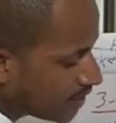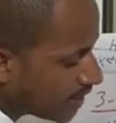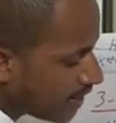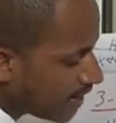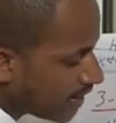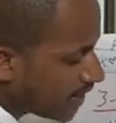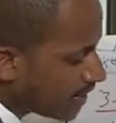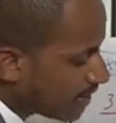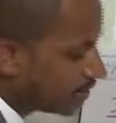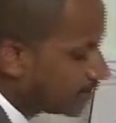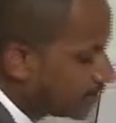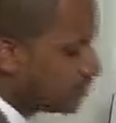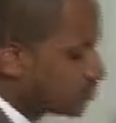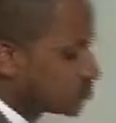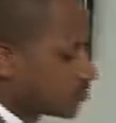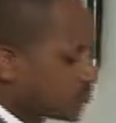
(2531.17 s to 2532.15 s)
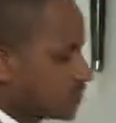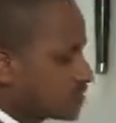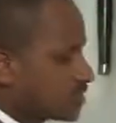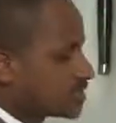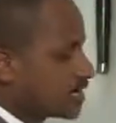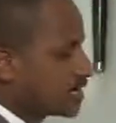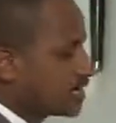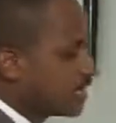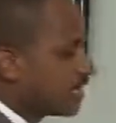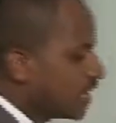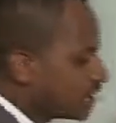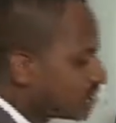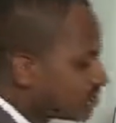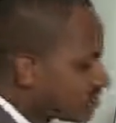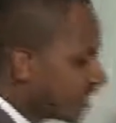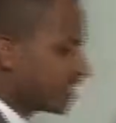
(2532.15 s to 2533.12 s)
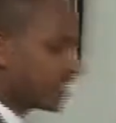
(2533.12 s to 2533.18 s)
yl. So this is an
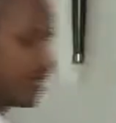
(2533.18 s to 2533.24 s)
ethyl.